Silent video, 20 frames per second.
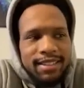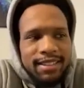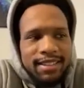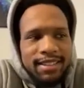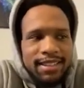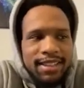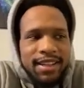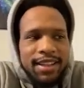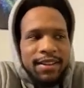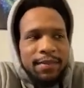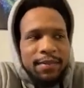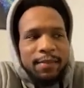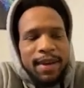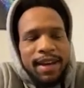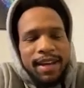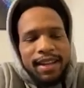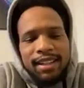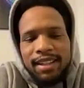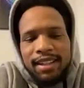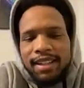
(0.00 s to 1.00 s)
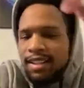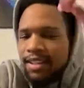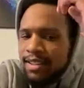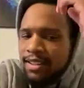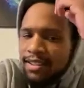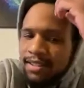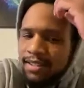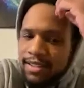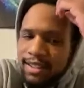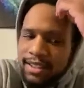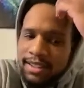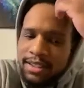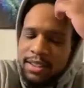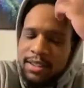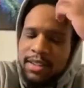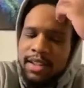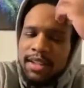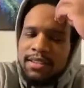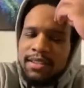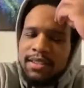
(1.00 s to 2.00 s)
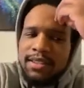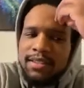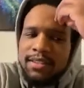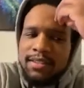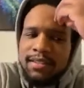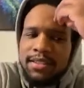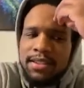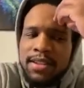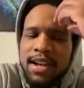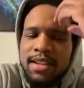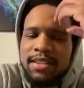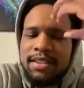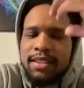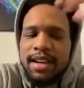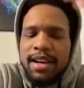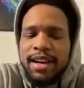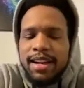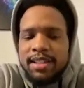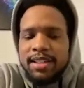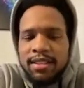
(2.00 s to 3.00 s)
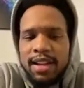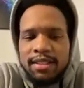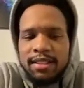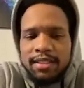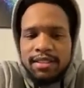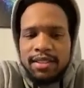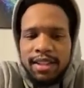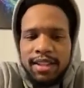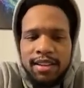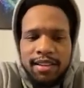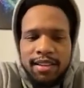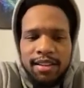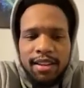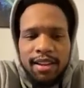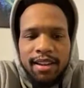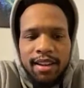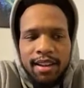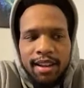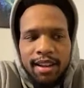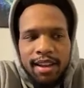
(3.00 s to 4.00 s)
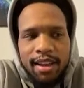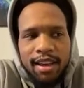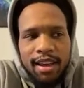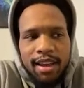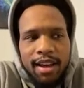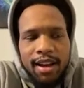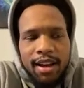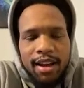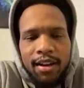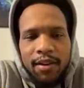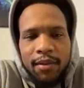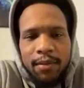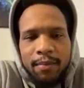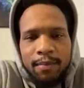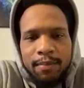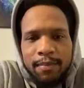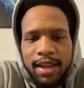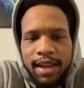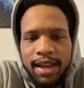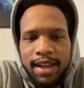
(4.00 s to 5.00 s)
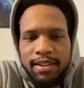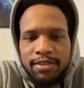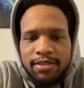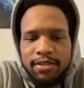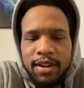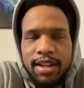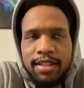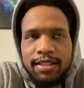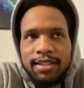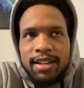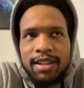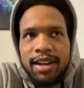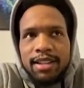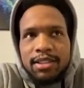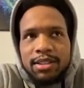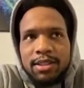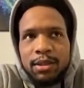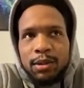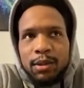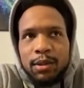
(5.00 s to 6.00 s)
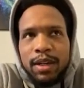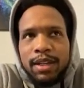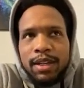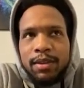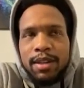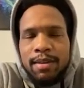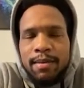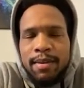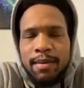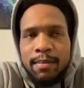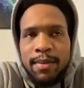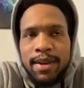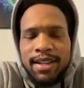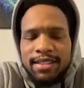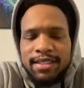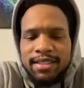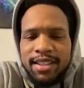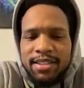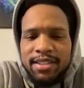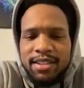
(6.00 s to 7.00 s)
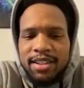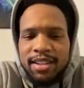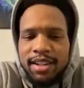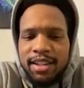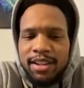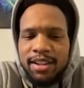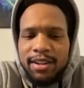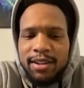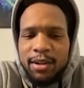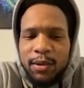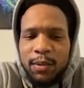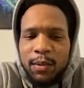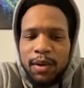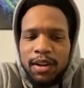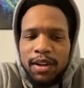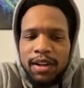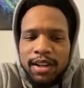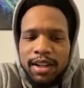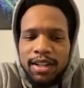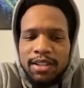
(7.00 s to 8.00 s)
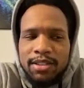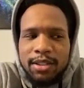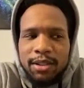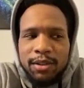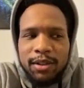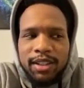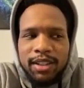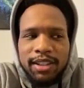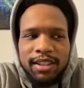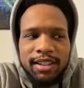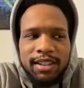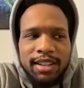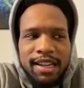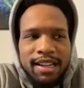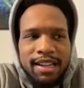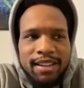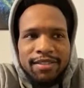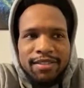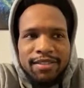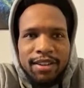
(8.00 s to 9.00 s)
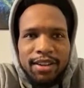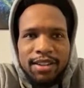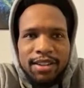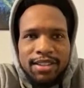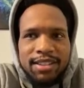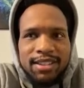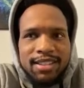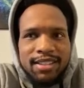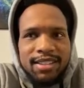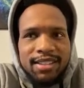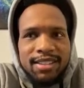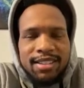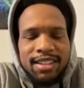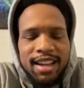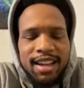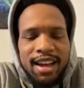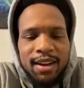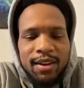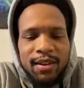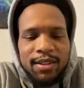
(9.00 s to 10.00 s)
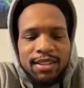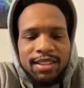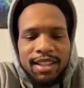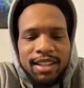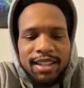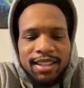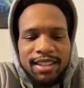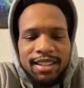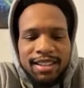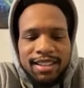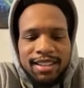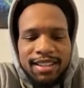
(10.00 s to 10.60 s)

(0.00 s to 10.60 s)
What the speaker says: say back in like 2009, 2010. I had friends in high school, like when my senior year, who were into it. And at first, I was like,